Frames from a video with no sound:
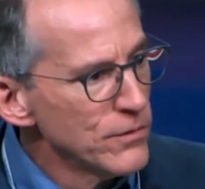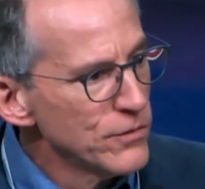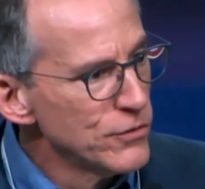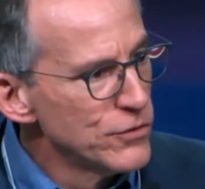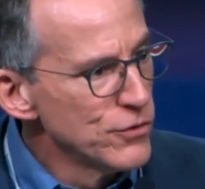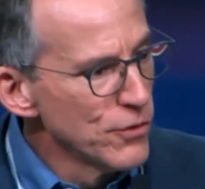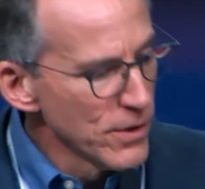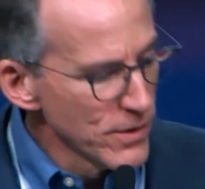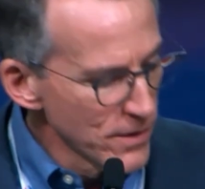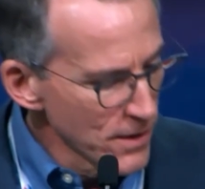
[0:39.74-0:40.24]
to
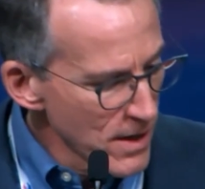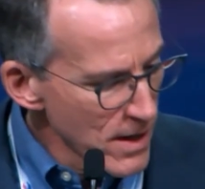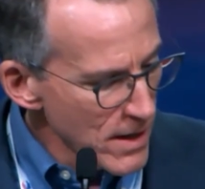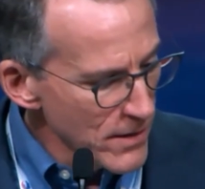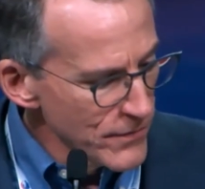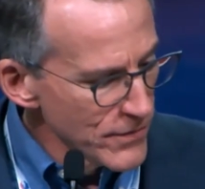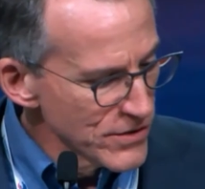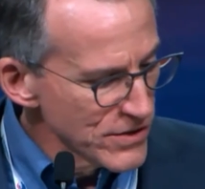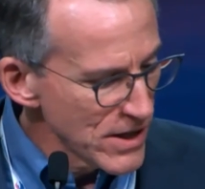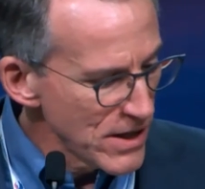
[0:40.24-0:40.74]
join the
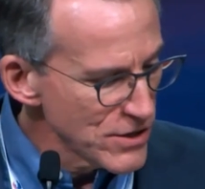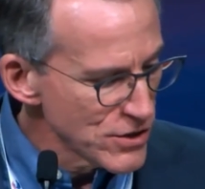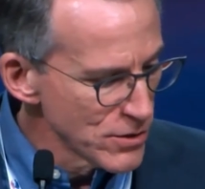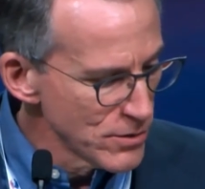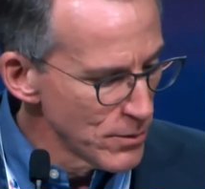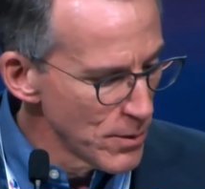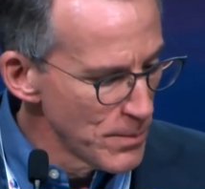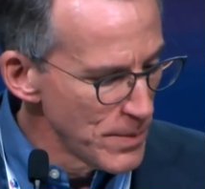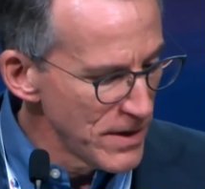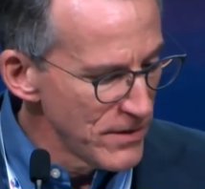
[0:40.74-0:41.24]

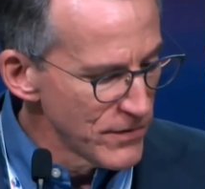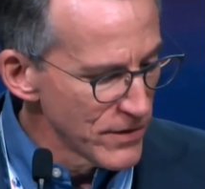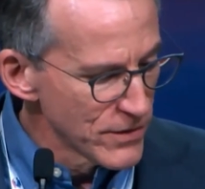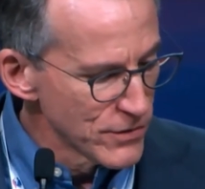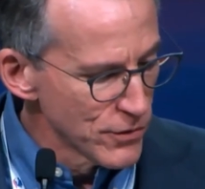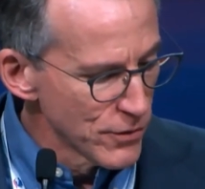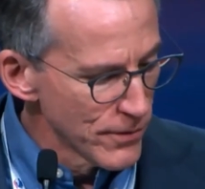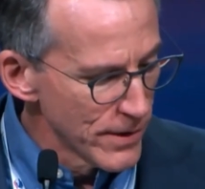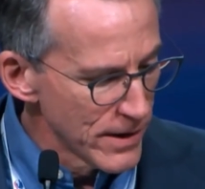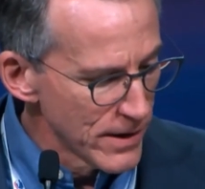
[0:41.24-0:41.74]
conversation will be
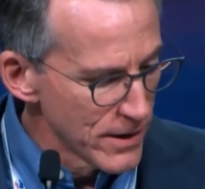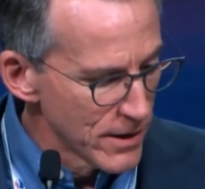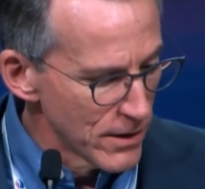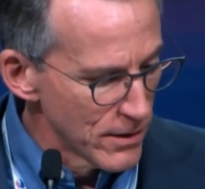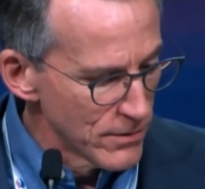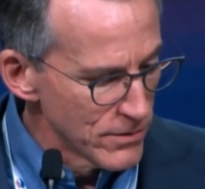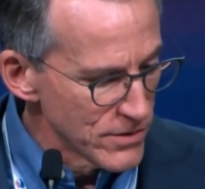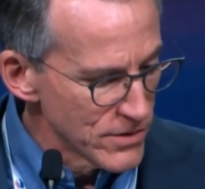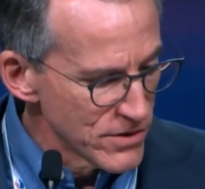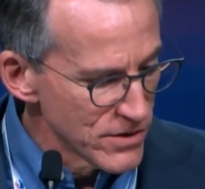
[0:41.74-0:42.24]
Victoria
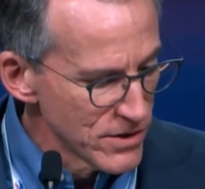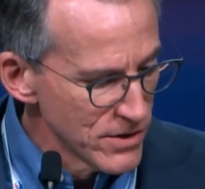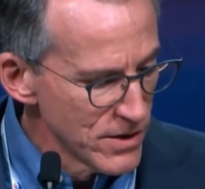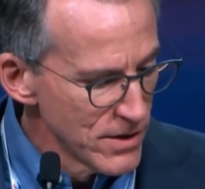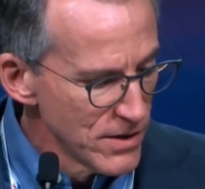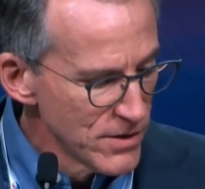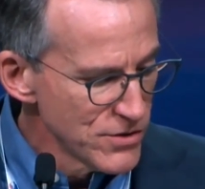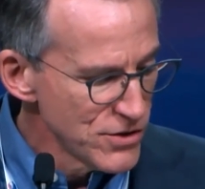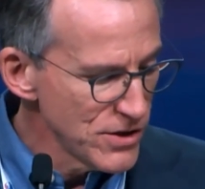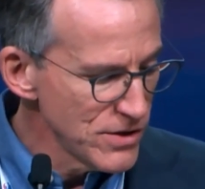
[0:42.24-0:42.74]
Coates.
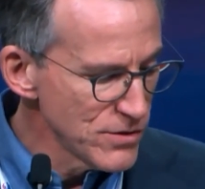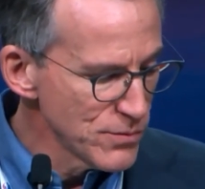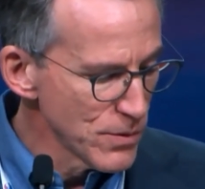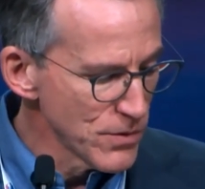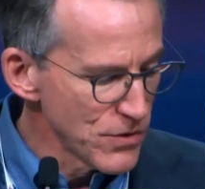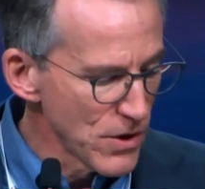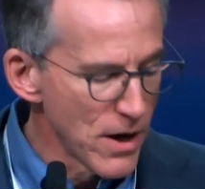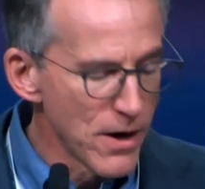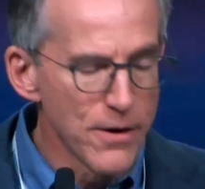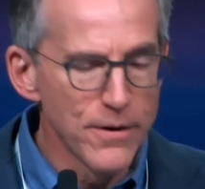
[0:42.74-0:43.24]
She's
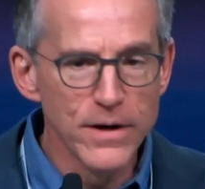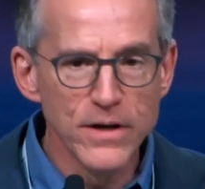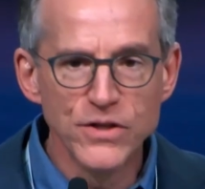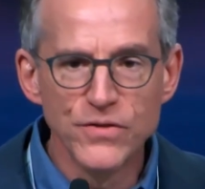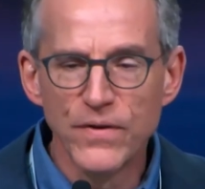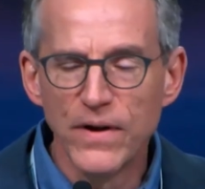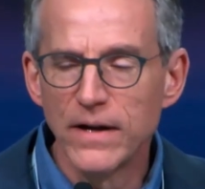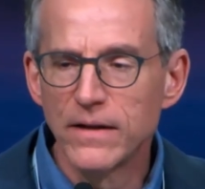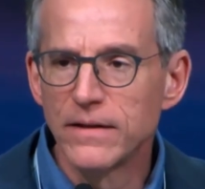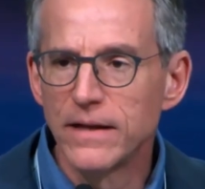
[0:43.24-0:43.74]
with the
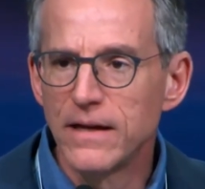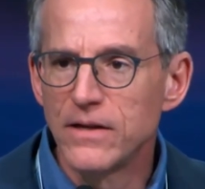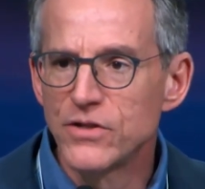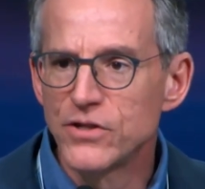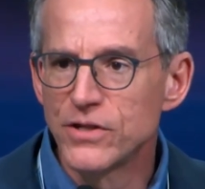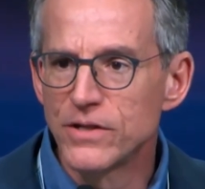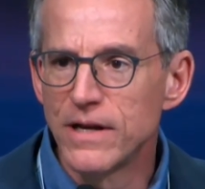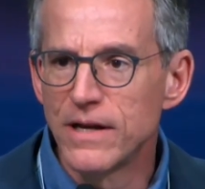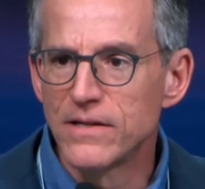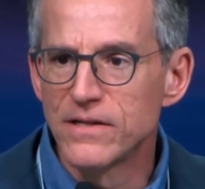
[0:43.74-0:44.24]
Heritage
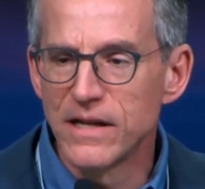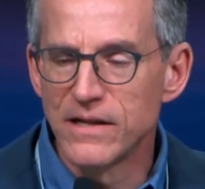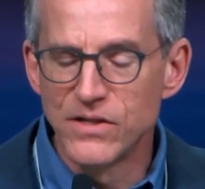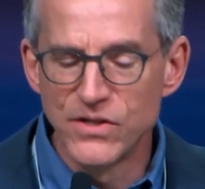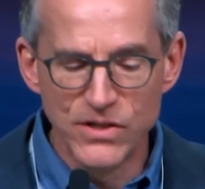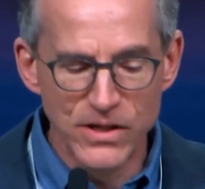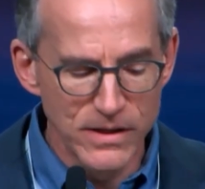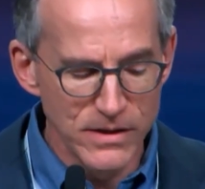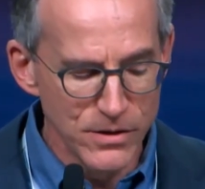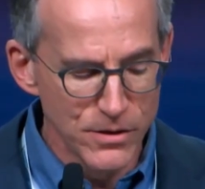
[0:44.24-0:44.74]
Foundation as a
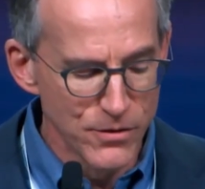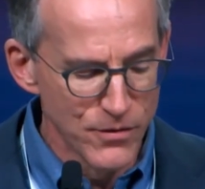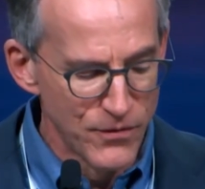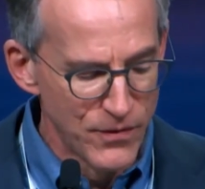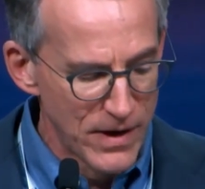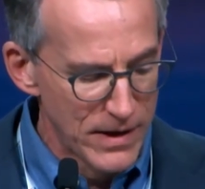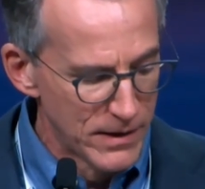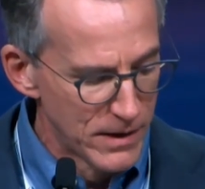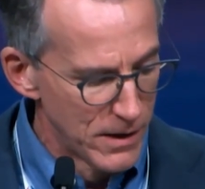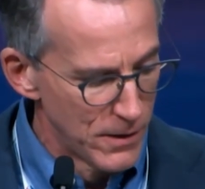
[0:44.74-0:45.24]
senior
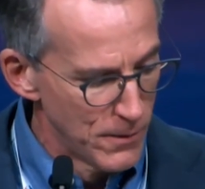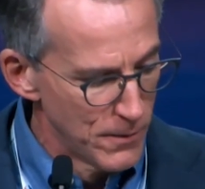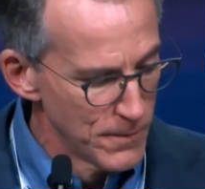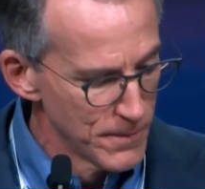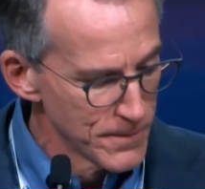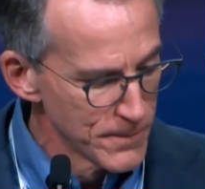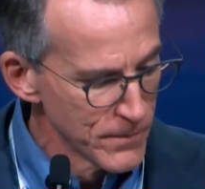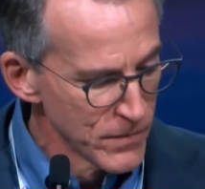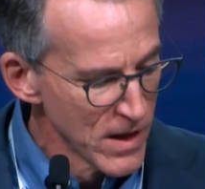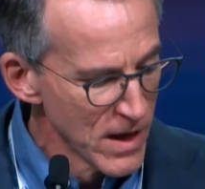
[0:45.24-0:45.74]
fellow,
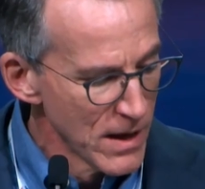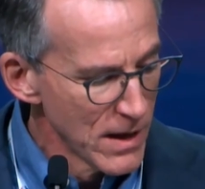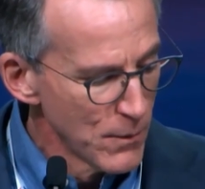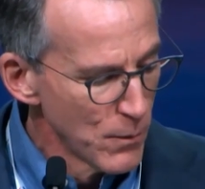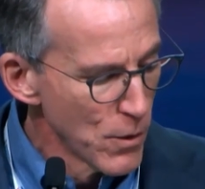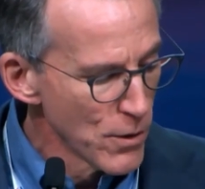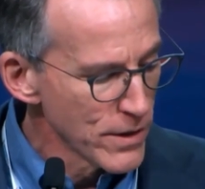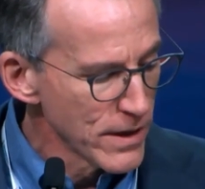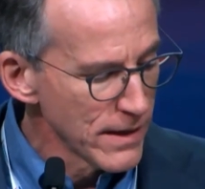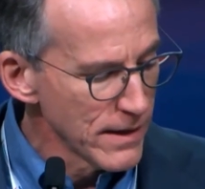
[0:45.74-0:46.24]

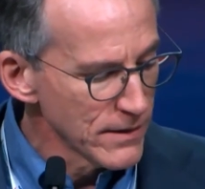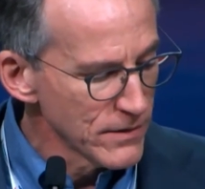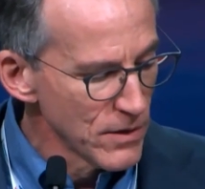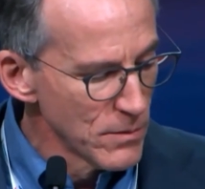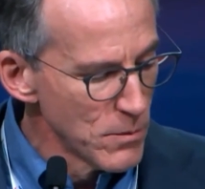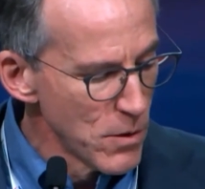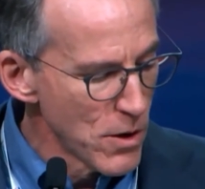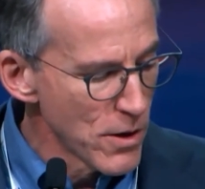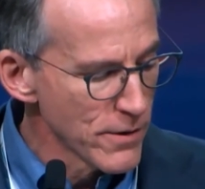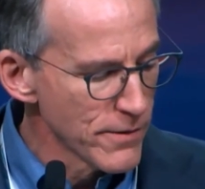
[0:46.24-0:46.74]
working at the
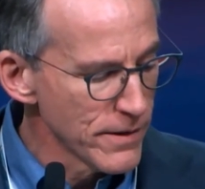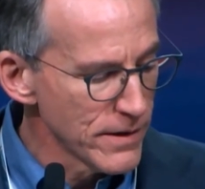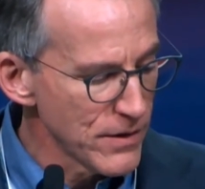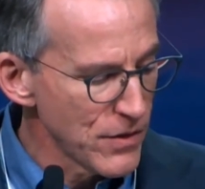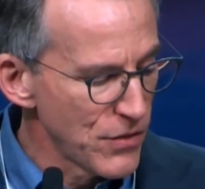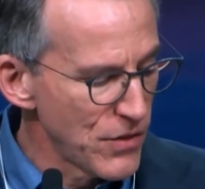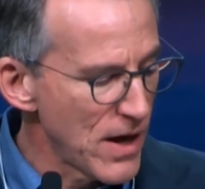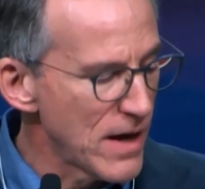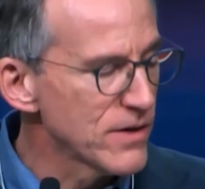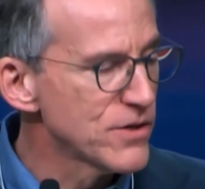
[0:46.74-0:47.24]
Margaret
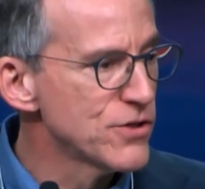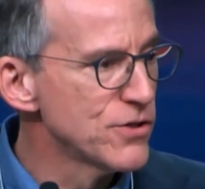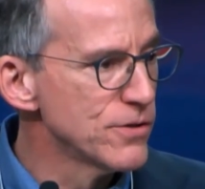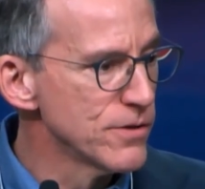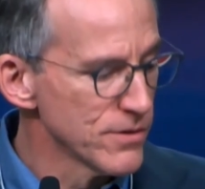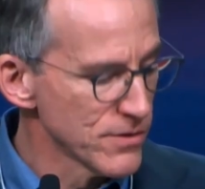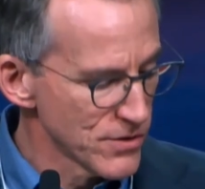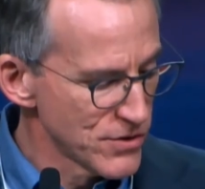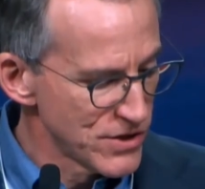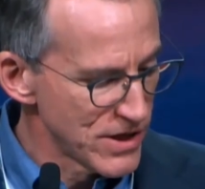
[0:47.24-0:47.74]

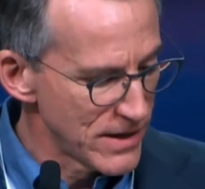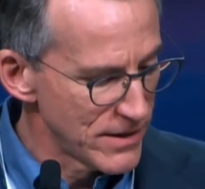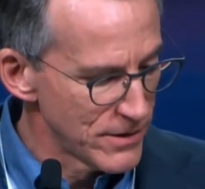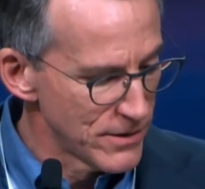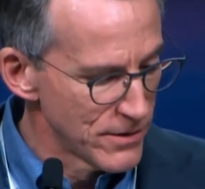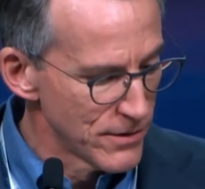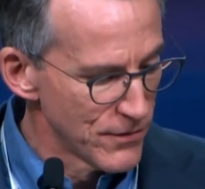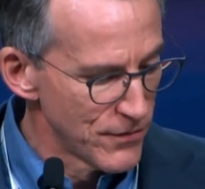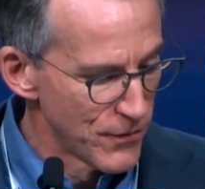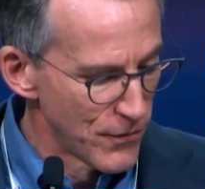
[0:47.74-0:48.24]
Thatcher
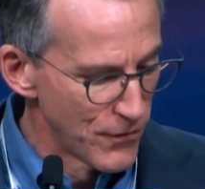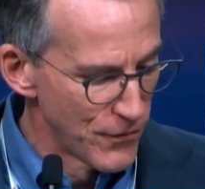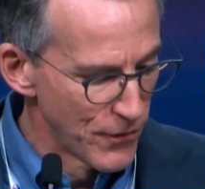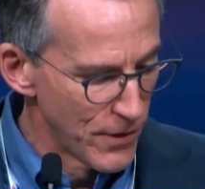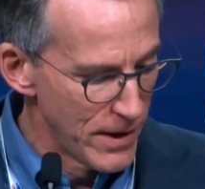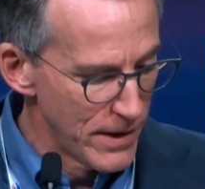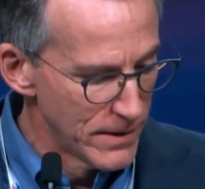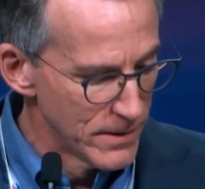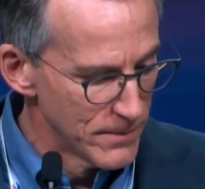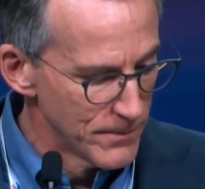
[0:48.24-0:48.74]
Center for
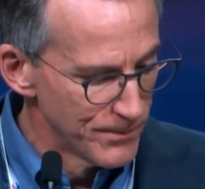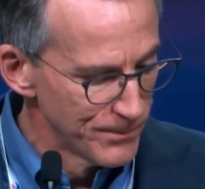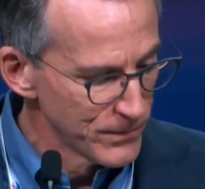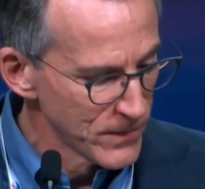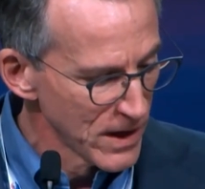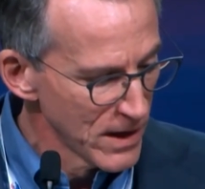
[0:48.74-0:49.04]
Freedom.